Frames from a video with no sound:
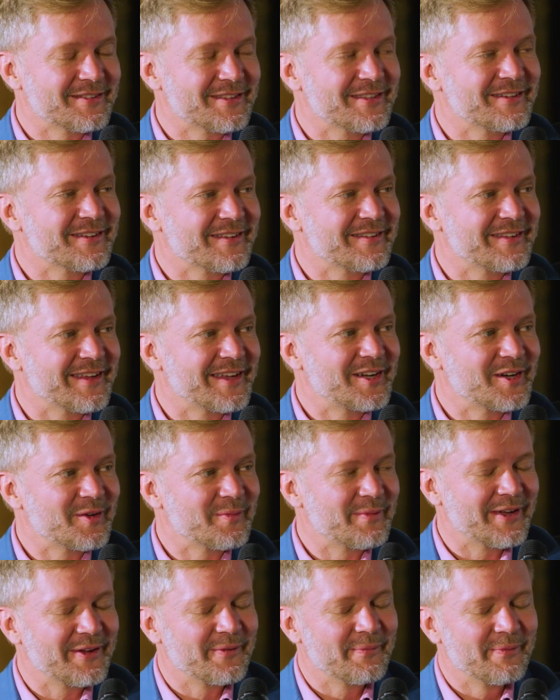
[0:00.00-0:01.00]
what they're excited
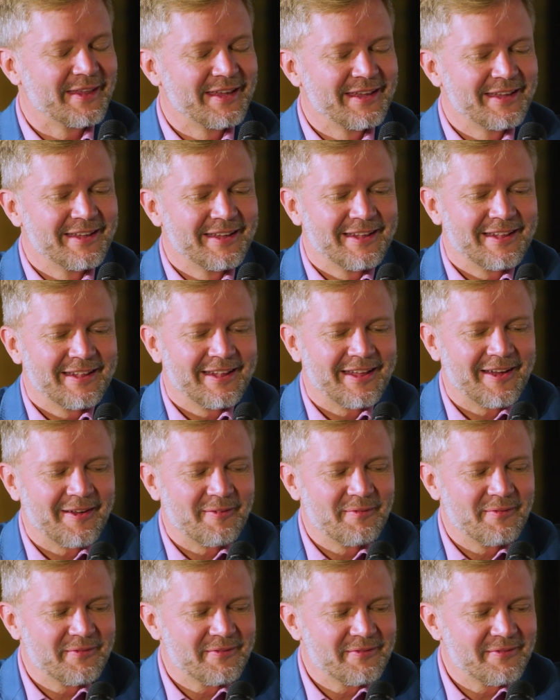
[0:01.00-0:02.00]
about.
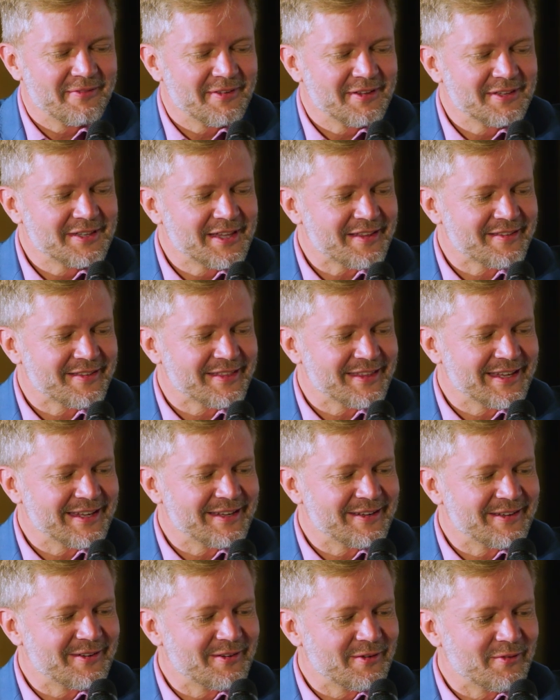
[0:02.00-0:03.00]

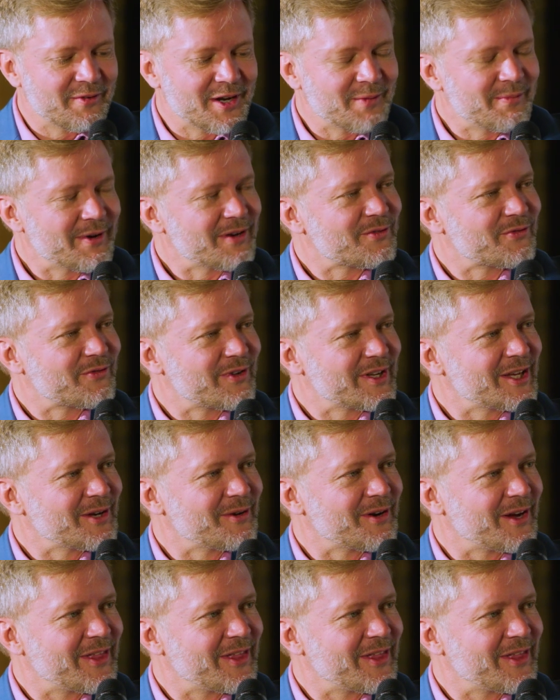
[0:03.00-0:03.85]
Lesley, what about for you?